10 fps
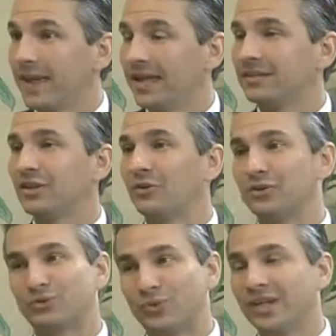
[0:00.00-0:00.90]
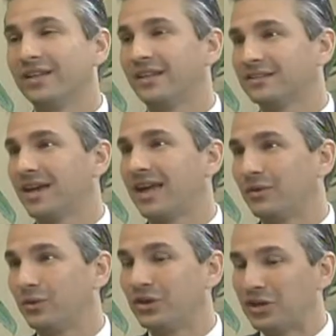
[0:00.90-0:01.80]
And so it's really
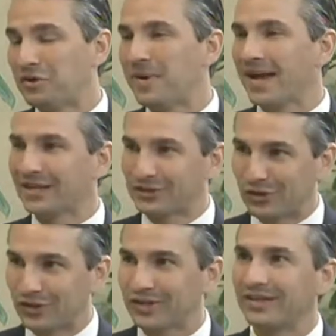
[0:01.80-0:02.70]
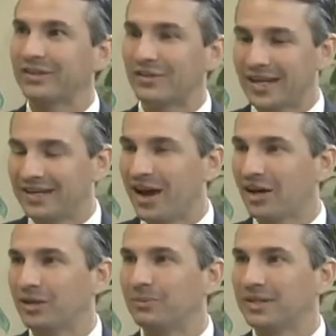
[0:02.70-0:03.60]
exciting when you go back and start looking through that
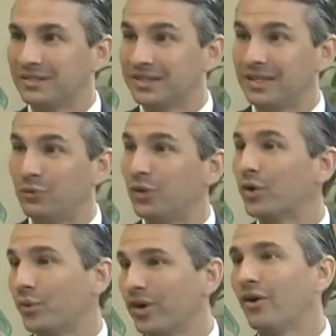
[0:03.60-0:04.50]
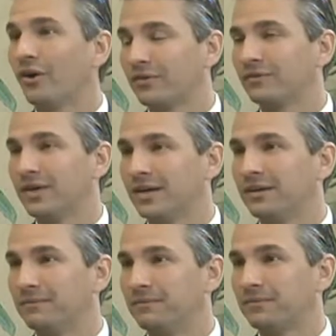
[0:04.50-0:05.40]
document to see where we are
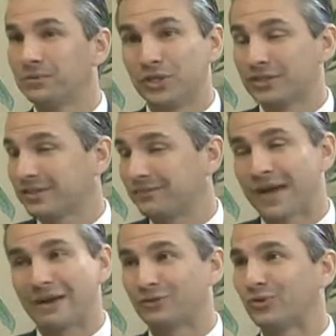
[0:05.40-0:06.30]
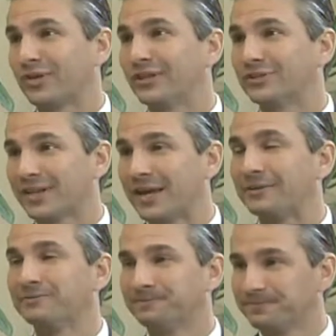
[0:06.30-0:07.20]
from just 5 short years ago.